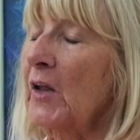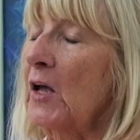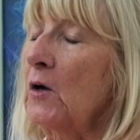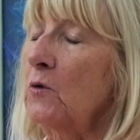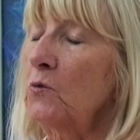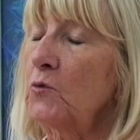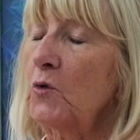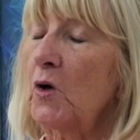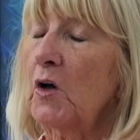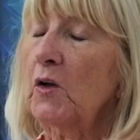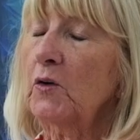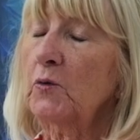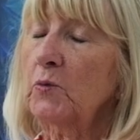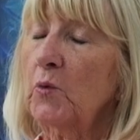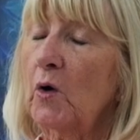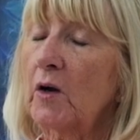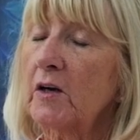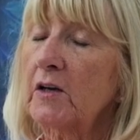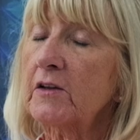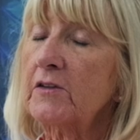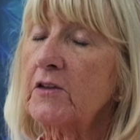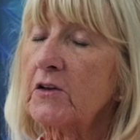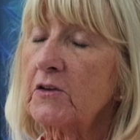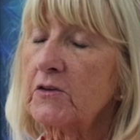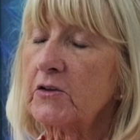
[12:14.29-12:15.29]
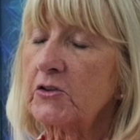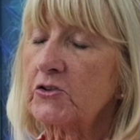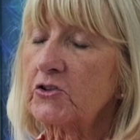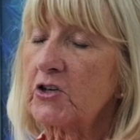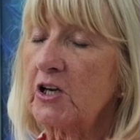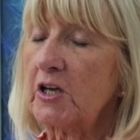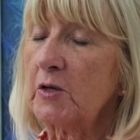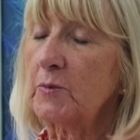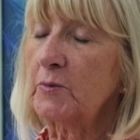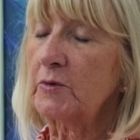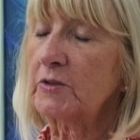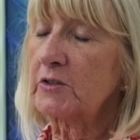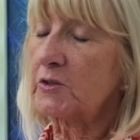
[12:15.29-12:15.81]
One of the other
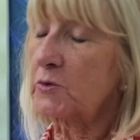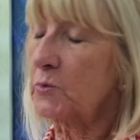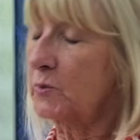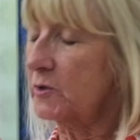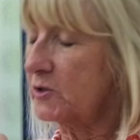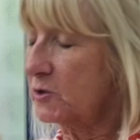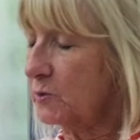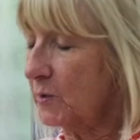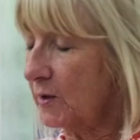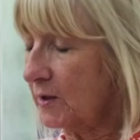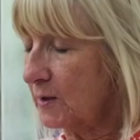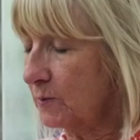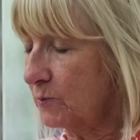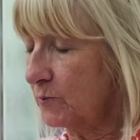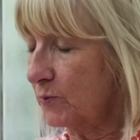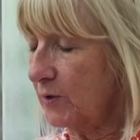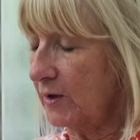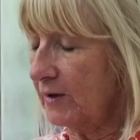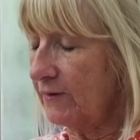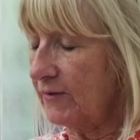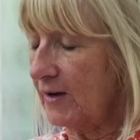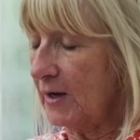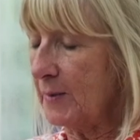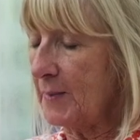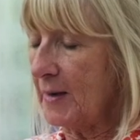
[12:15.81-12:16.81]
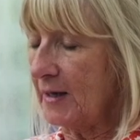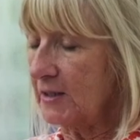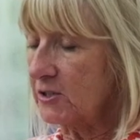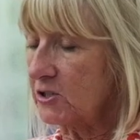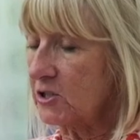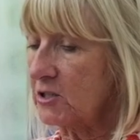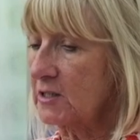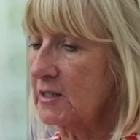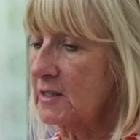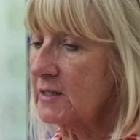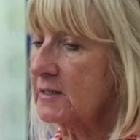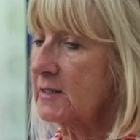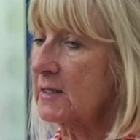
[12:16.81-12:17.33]
treatments which we can briefly
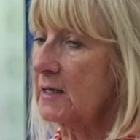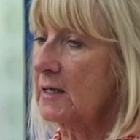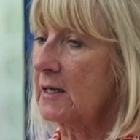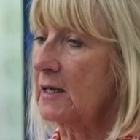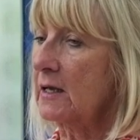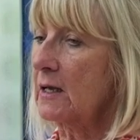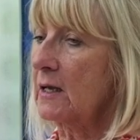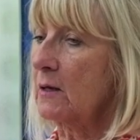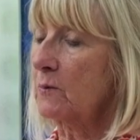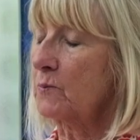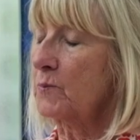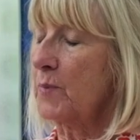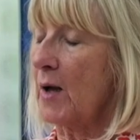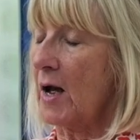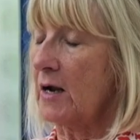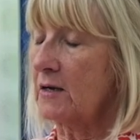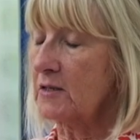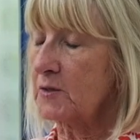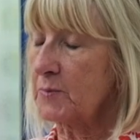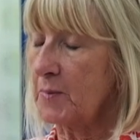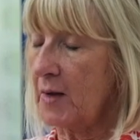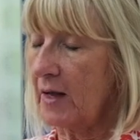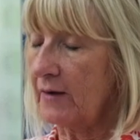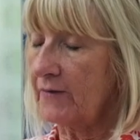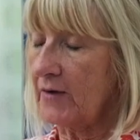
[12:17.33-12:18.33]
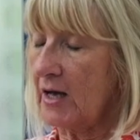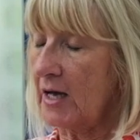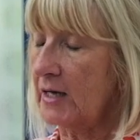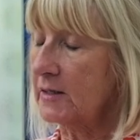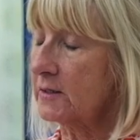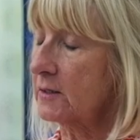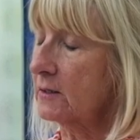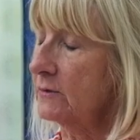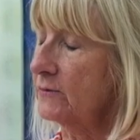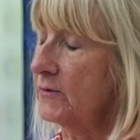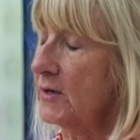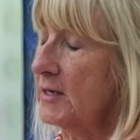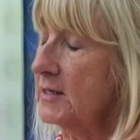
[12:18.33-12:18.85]
mention is the parents may have
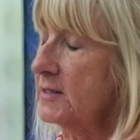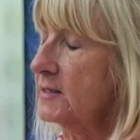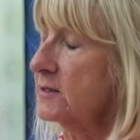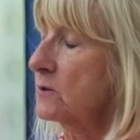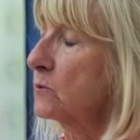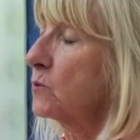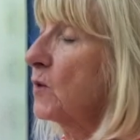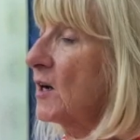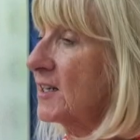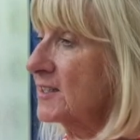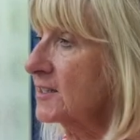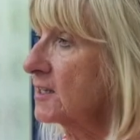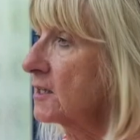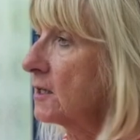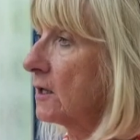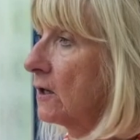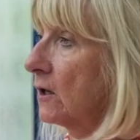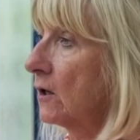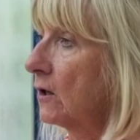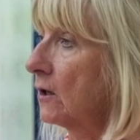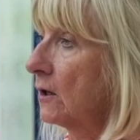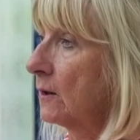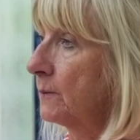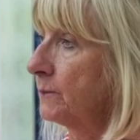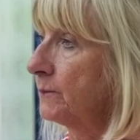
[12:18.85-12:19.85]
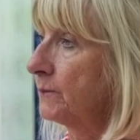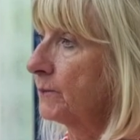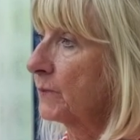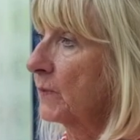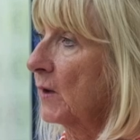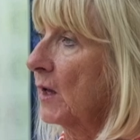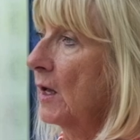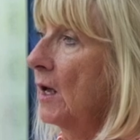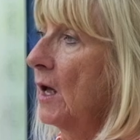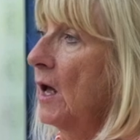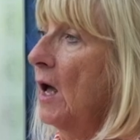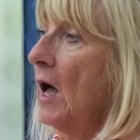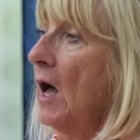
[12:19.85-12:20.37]
heard of is the wetting alarm.
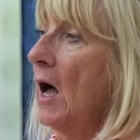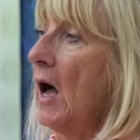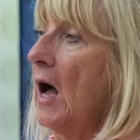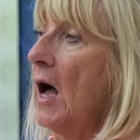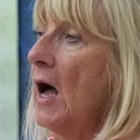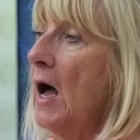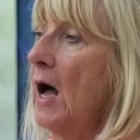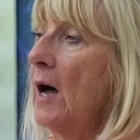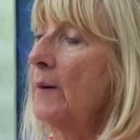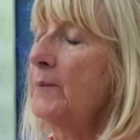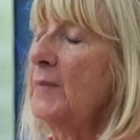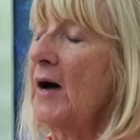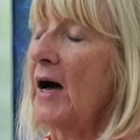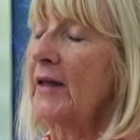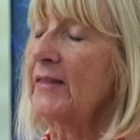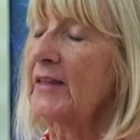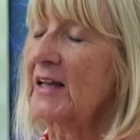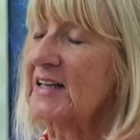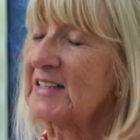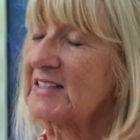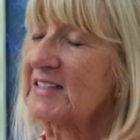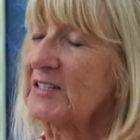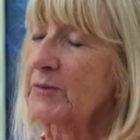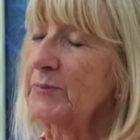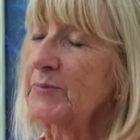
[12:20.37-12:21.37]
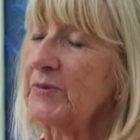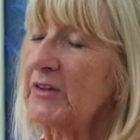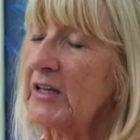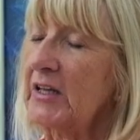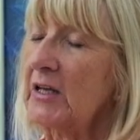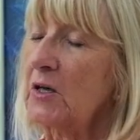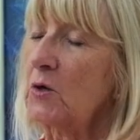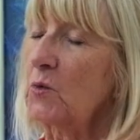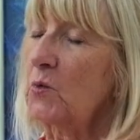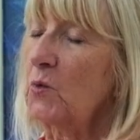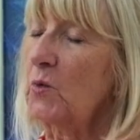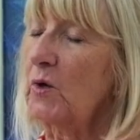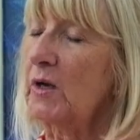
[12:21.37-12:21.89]
And that's
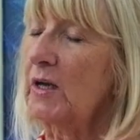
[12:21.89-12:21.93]
something